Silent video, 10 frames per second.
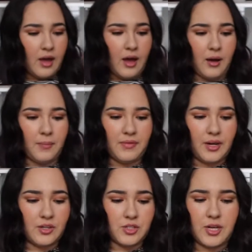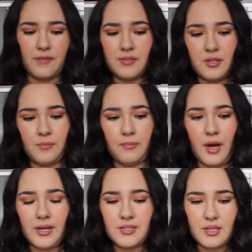And then I just have some
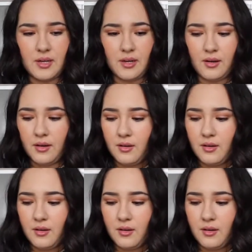icing,